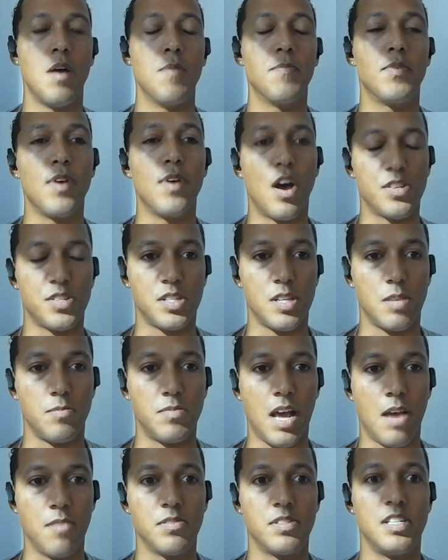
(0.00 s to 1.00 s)
We also
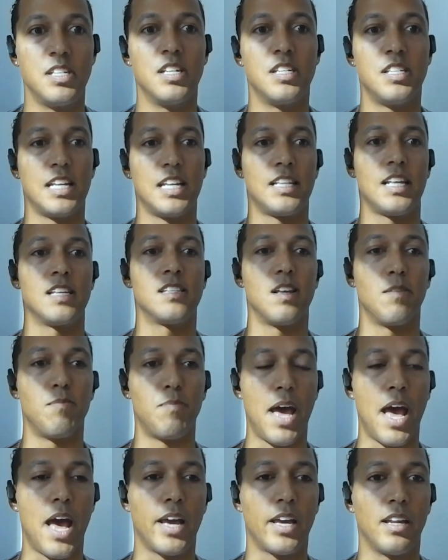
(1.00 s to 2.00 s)
sometimes need to take that step
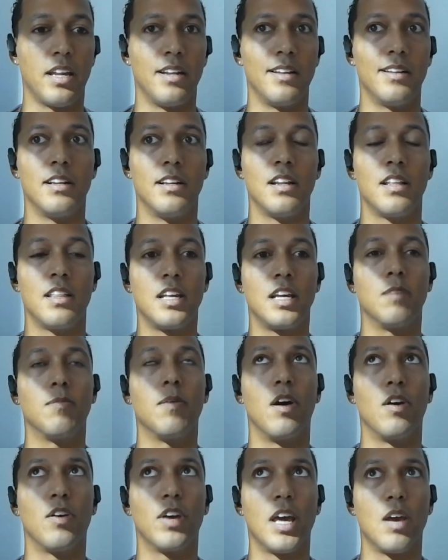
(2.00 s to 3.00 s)
back and think
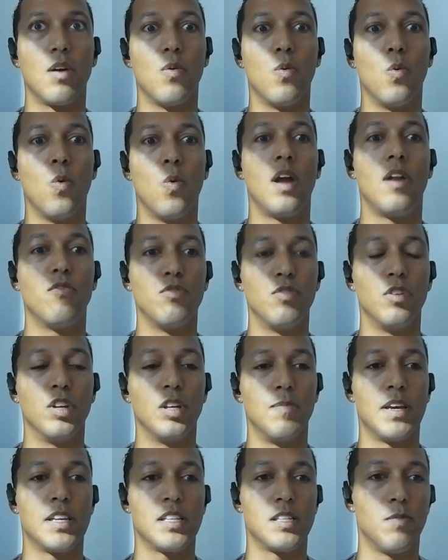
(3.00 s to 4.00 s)
about, okay, what really
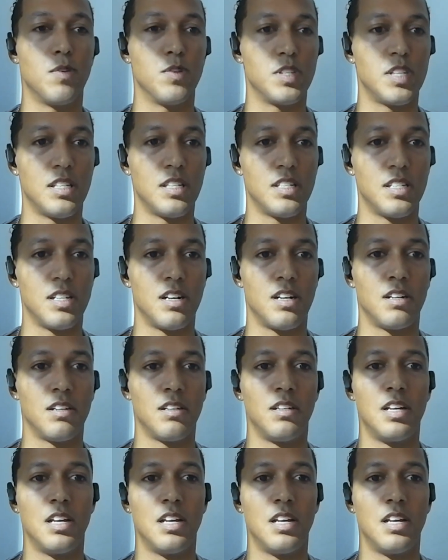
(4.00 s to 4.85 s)
makes the most sense here?